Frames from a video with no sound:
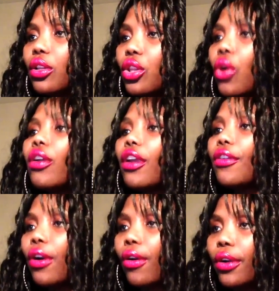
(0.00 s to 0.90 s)
Don't get
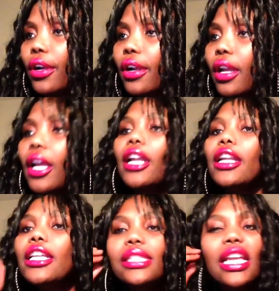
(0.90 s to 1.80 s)
hurt.
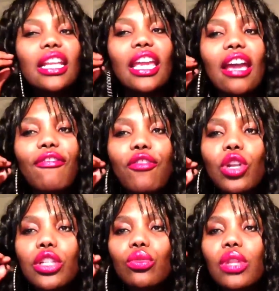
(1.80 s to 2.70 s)
Listen
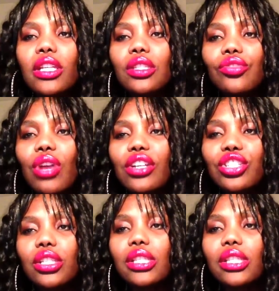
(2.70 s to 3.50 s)
carefully to the instructions,